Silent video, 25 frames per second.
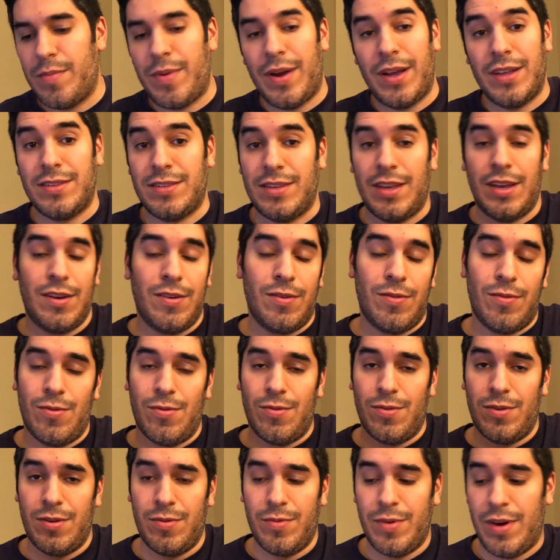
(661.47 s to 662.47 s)
or by second
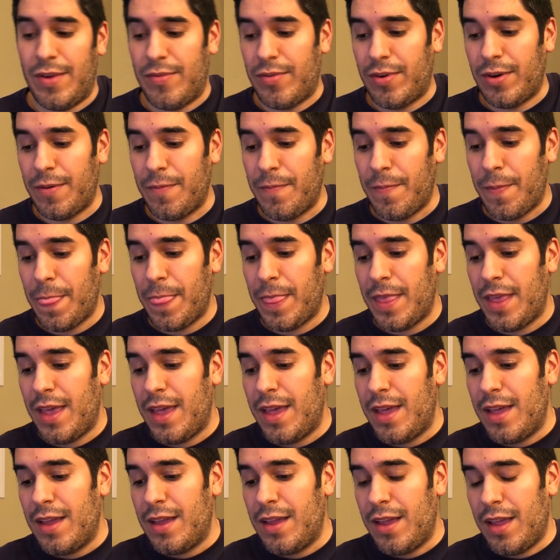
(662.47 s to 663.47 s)
quarter or whatever.
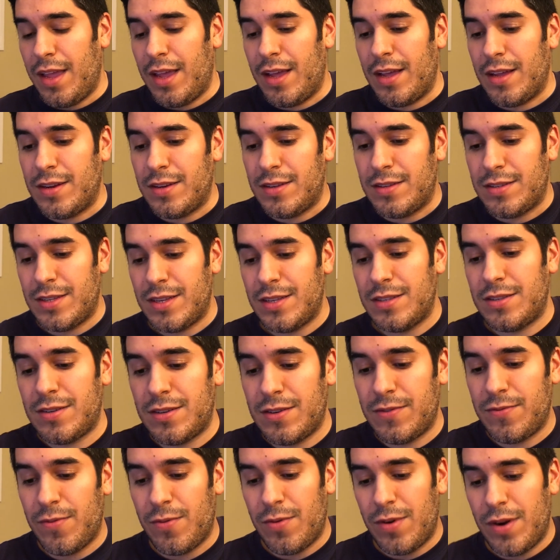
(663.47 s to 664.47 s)
And since
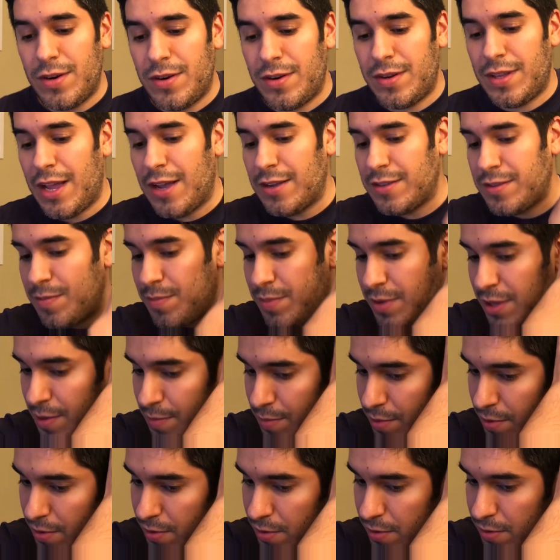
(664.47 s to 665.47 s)
there's 400,000
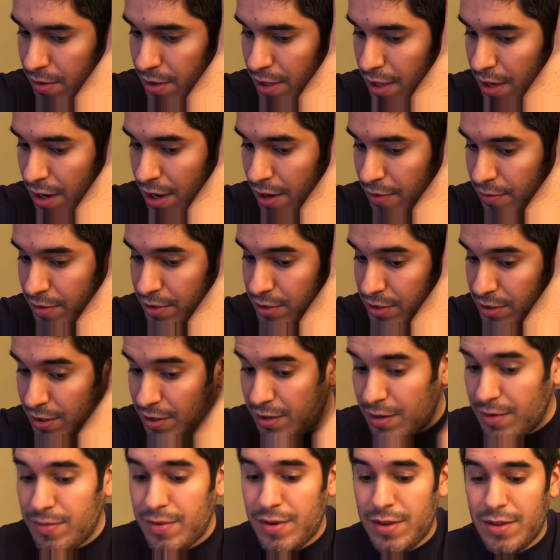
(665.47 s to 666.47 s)
people that have
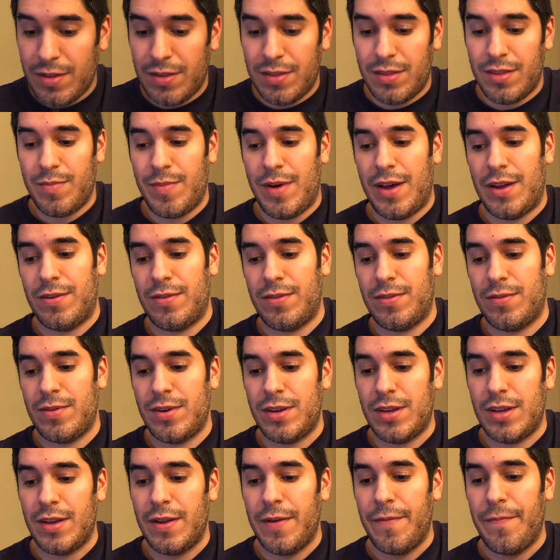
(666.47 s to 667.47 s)
reserved the Model
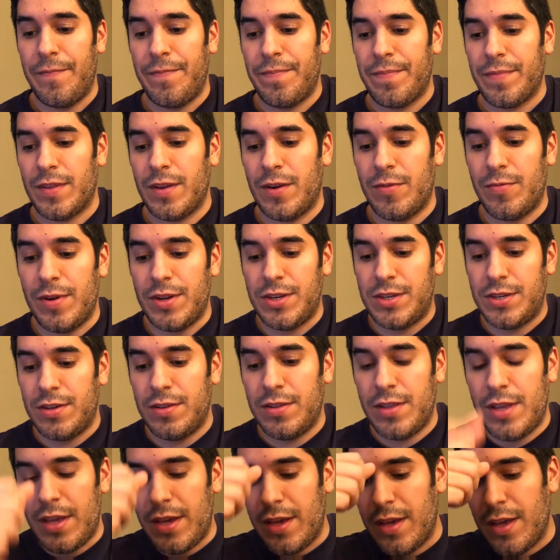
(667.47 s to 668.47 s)
3
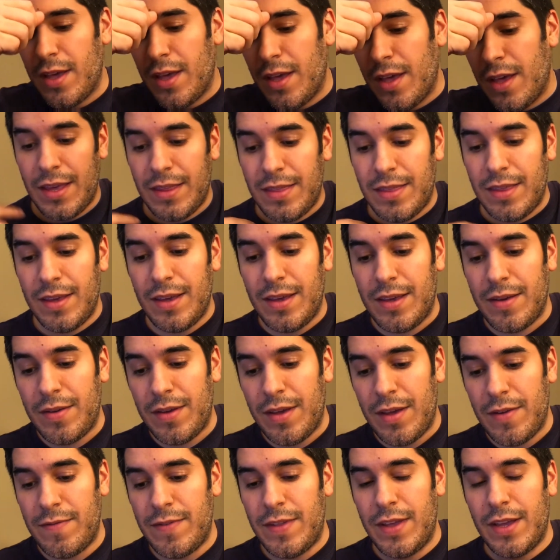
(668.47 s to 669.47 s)
originally, I think
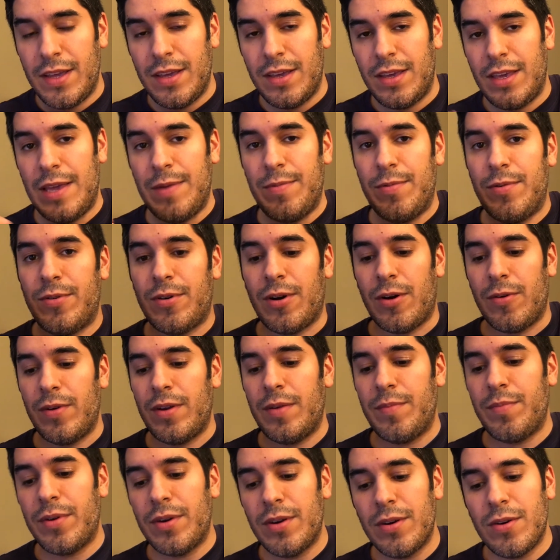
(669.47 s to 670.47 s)
if they can keep
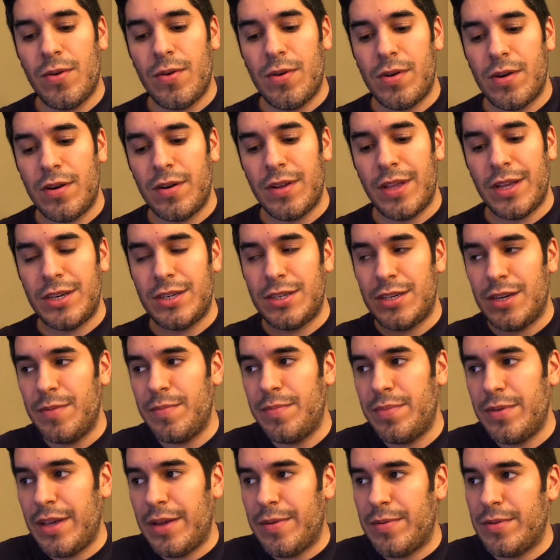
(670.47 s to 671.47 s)
growing per quarter, they
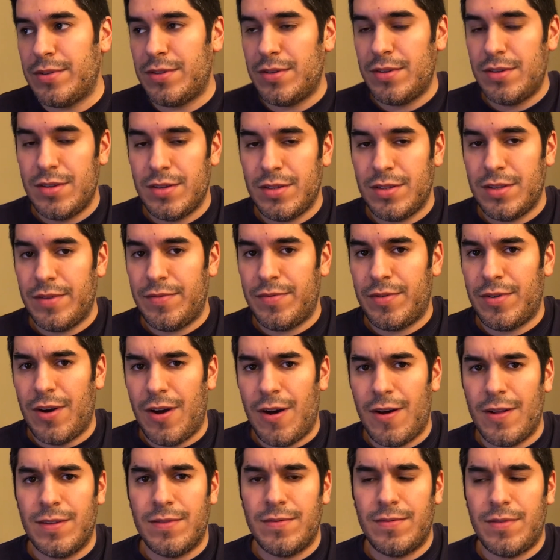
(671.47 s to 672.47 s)
should be able to deliver
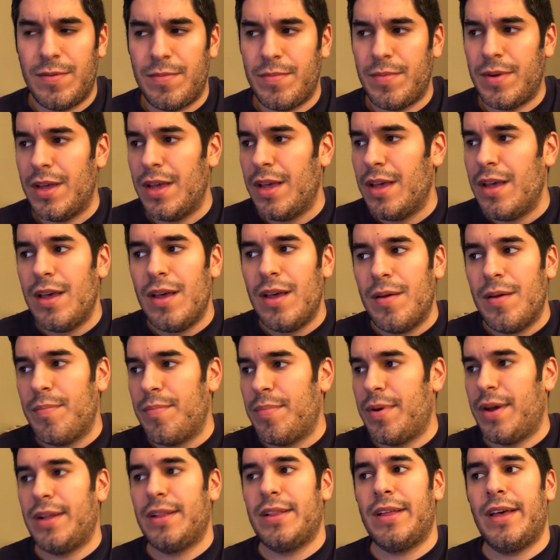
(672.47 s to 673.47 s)
all of them
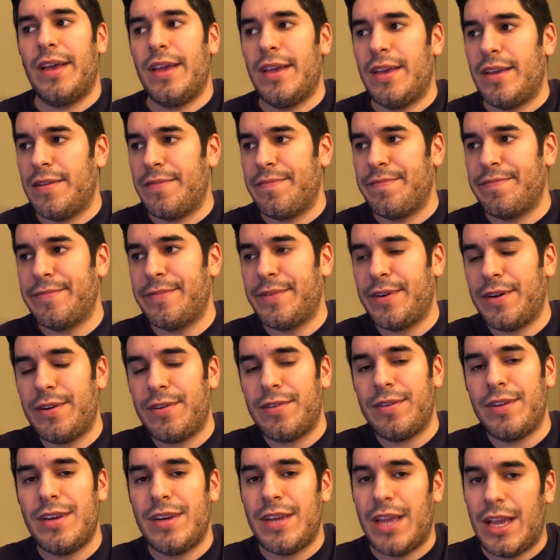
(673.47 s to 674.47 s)
by like
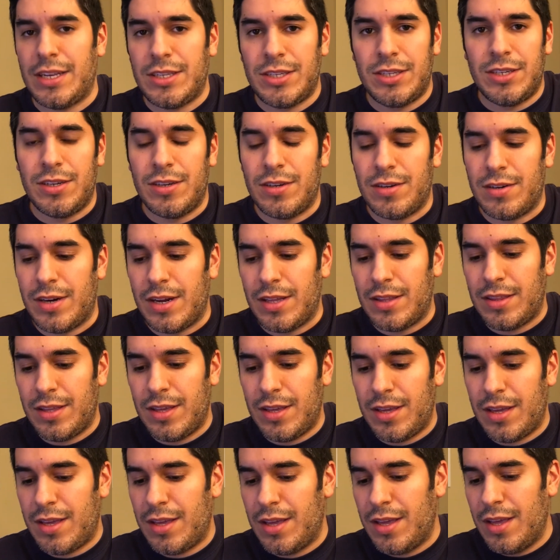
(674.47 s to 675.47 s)
early next year. And I
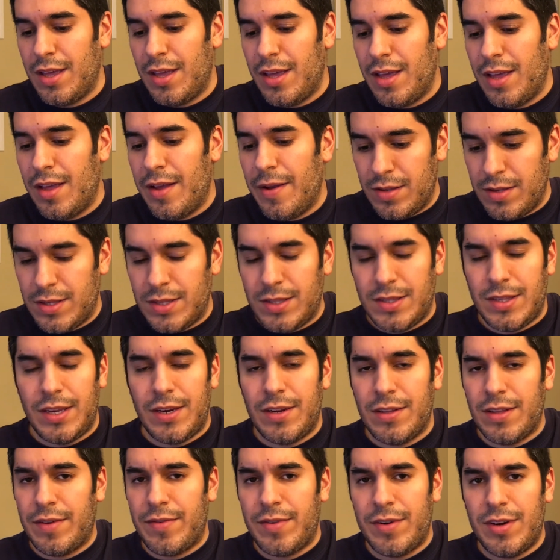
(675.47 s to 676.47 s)
think since they
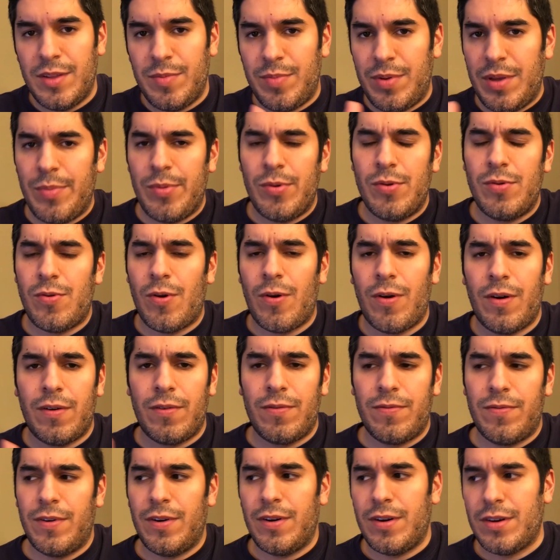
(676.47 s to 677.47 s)
deliver to the people who
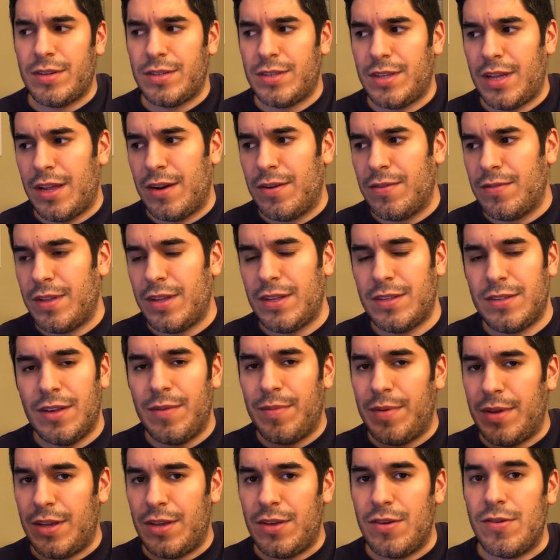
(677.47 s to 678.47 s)
ordered first, I don't think it's
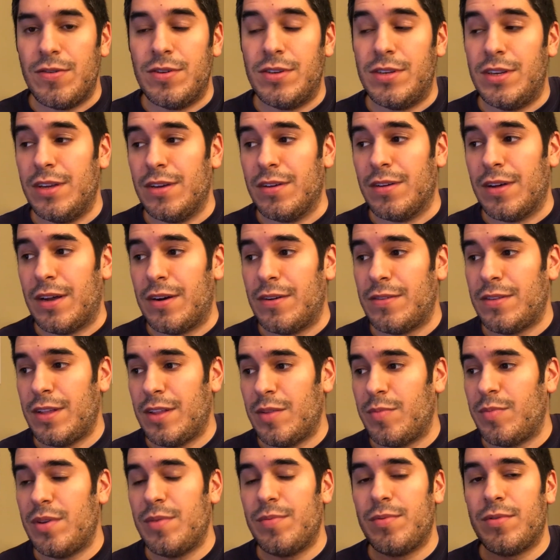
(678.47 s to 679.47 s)
going to be a huge deal. I don't
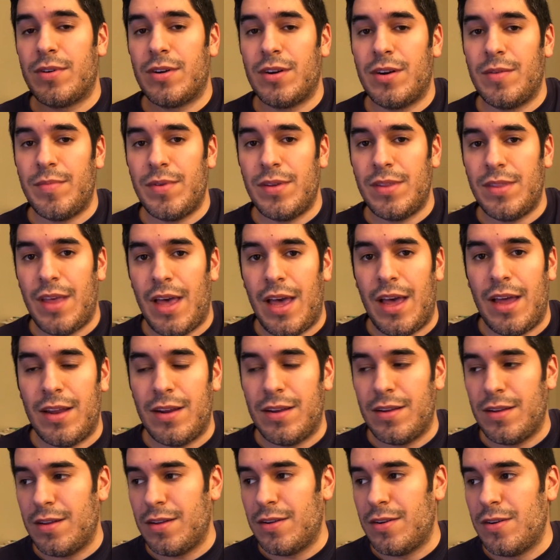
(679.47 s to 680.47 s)
think the people are going to be
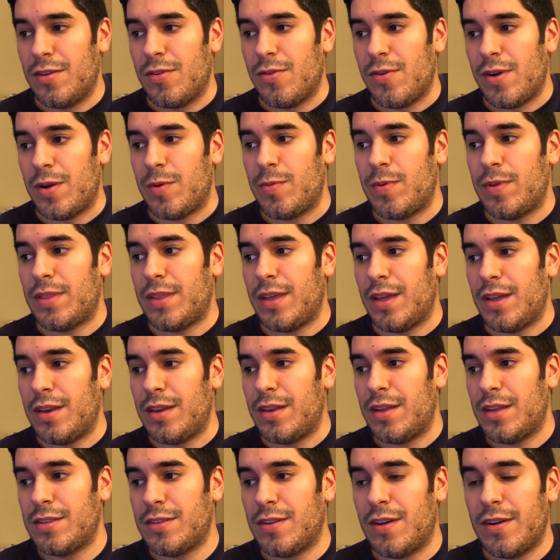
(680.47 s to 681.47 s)
that annoyed with
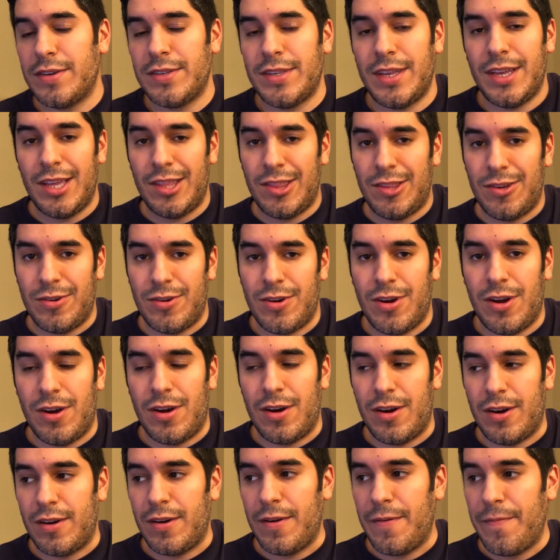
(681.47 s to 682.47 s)
it. As long as they get their
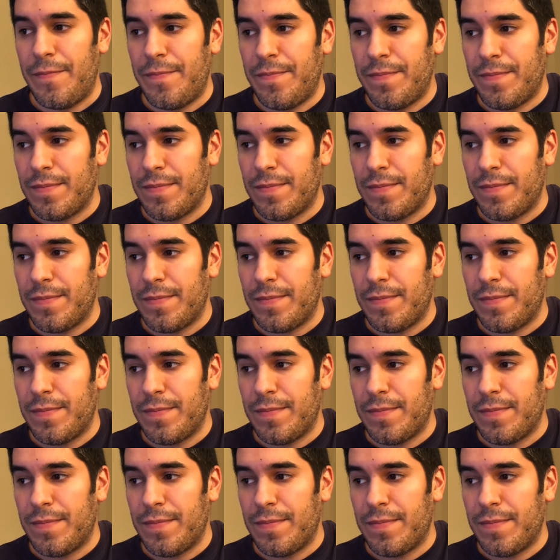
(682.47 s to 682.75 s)
car